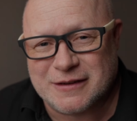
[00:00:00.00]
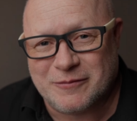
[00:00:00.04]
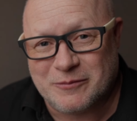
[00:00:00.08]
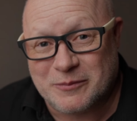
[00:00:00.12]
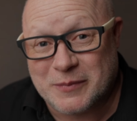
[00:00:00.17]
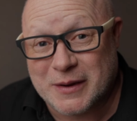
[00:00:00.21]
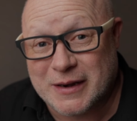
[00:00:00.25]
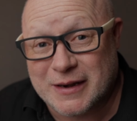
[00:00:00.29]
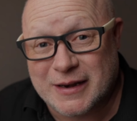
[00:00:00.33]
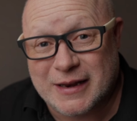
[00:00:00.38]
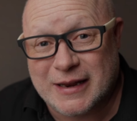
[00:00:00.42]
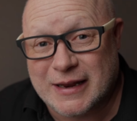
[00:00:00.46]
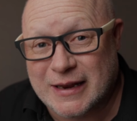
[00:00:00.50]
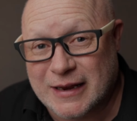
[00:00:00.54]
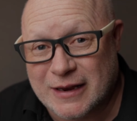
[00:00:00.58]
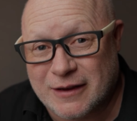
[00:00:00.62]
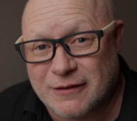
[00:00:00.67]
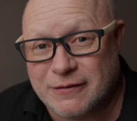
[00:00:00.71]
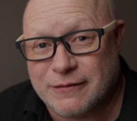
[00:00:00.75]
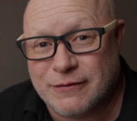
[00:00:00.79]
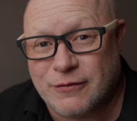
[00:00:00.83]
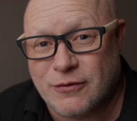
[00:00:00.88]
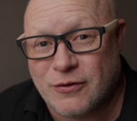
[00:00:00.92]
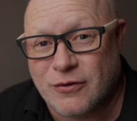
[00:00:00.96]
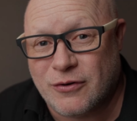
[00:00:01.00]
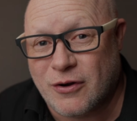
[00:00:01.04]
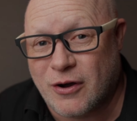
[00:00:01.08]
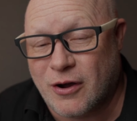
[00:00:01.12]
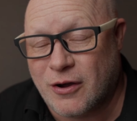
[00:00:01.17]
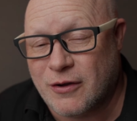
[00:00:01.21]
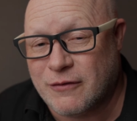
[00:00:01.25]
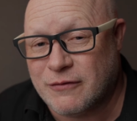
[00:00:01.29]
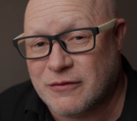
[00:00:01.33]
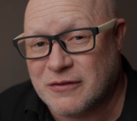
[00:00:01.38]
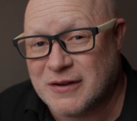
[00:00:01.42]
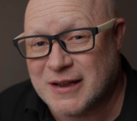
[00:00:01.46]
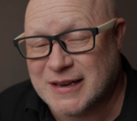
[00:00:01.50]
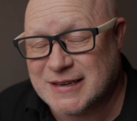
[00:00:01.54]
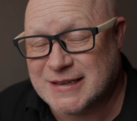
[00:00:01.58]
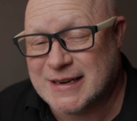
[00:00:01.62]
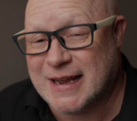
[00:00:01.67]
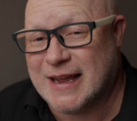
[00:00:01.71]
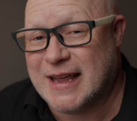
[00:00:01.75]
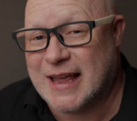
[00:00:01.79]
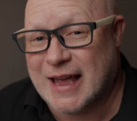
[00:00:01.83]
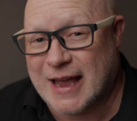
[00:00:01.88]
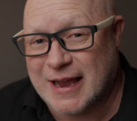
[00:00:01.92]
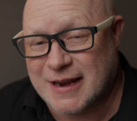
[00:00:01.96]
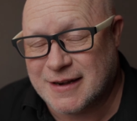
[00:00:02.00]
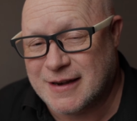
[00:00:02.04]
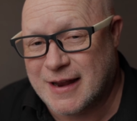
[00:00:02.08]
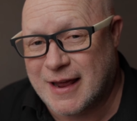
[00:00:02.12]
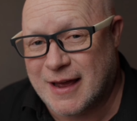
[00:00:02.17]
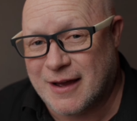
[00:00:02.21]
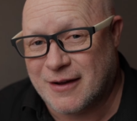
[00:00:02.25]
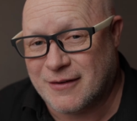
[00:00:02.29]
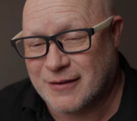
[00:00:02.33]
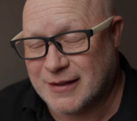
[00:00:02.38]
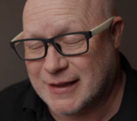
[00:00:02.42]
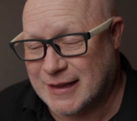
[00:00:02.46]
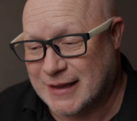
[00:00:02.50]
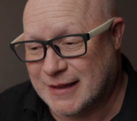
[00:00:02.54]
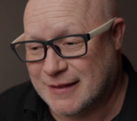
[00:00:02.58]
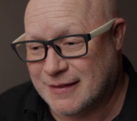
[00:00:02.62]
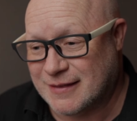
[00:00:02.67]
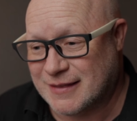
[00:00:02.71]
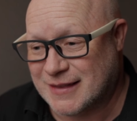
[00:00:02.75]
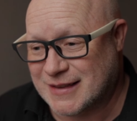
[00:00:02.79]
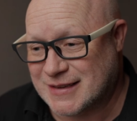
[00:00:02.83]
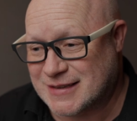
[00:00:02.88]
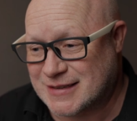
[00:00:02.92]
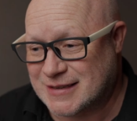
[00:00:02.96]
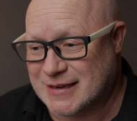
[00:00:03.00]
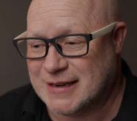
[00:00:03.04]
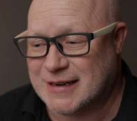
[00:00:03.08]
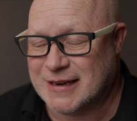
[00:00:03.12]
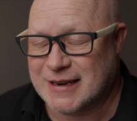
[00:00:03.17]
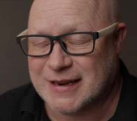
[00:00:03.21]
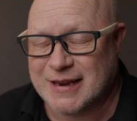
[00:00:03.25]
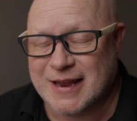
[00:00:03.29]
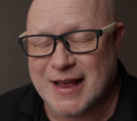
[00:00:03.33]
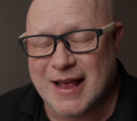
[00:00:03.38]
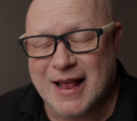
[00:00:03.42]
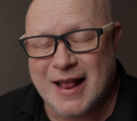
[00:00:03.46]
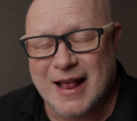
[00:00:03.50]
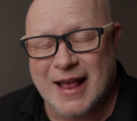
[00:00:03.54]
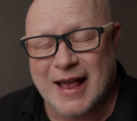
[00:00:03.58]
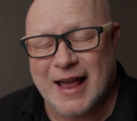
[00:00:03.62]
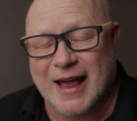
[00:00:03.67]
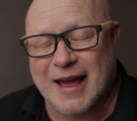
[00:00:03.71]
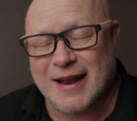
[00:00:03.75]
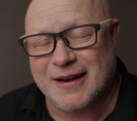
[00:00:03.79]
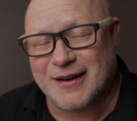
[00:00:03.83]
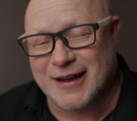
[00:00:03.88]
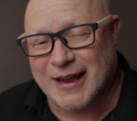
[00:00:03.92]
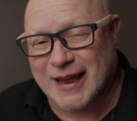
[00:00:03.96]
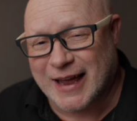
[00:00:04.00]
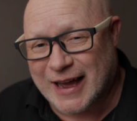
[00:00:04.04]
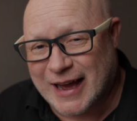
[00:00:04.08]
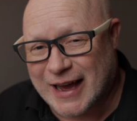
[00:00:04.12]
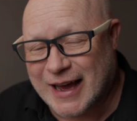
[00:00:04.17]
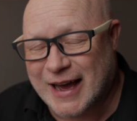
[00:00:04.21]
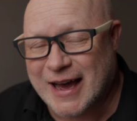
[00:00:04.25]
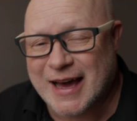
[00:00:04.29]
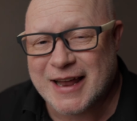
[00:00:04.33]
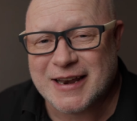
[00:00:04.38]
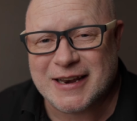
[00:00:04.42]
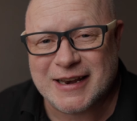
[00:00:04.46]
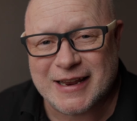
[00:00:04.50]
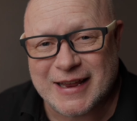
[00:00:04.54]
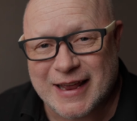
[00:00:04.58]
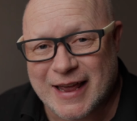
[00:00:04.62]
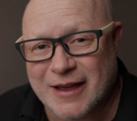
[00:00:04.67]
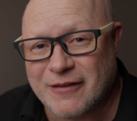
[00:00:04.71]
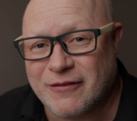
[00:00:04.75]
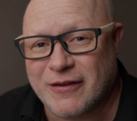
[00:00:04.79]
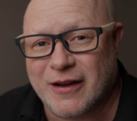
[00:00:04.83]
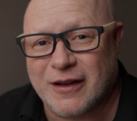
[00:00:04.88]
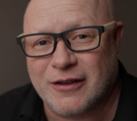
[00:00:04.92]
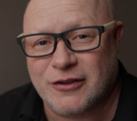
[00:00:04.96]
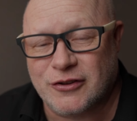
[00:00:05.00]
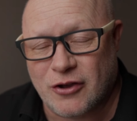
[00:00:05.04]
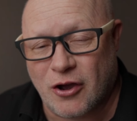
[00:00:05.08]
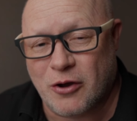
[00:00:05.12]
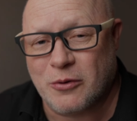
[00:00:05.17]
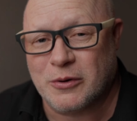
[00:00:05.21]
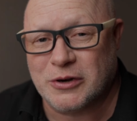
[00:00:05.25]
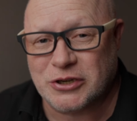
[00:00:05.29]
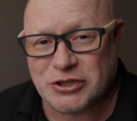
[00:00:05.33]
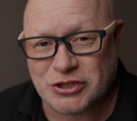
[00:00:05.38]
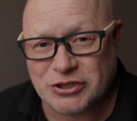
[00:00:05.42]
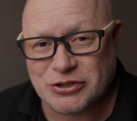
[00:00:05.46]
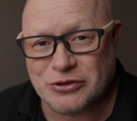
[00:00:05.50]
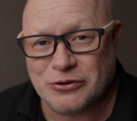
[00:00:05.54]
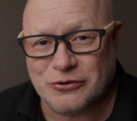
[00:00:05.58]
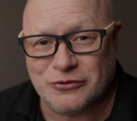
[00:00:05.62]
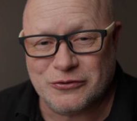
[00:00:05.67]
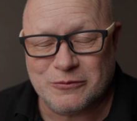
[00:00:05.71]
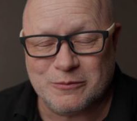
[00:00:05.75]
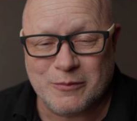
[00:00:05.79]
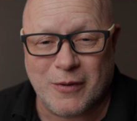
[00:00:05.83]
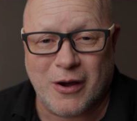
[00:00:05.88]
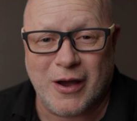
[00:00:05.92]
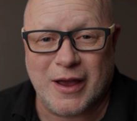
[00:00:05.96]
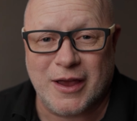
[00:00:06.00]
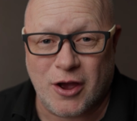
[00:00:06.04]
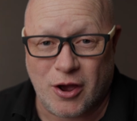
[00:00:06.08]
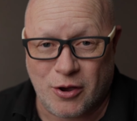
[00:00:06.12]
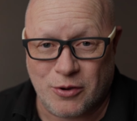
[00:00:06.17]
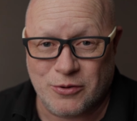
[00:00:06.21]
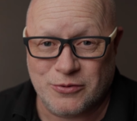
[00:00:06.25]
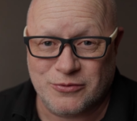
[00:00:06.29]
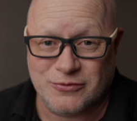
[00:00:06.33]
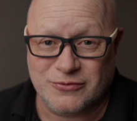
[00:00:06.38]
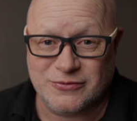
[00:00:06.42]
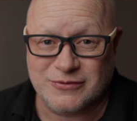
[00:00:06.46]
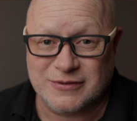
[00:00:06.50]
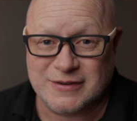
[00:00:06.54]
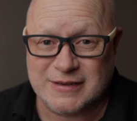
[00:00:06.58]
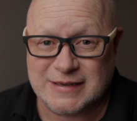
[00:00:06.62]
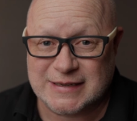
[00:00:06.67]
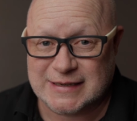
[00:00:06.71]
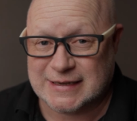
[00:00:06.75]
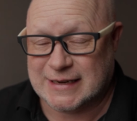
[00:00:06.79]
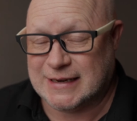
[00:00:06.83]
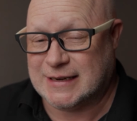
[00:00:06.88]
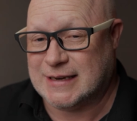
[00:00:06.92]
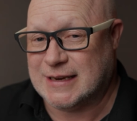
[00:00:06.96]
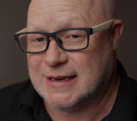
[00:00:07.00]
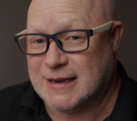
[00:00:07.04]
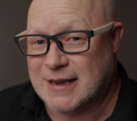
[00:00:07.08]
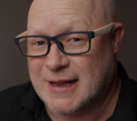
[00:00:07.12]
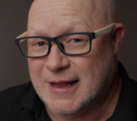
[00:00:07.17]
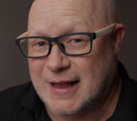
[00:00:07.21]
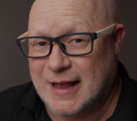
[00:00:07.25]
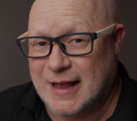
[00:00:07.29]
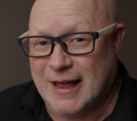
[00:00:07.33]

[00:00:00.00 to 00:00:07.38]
I've been here for over a decade now in the city, and I hardly ever go and shoot my own city.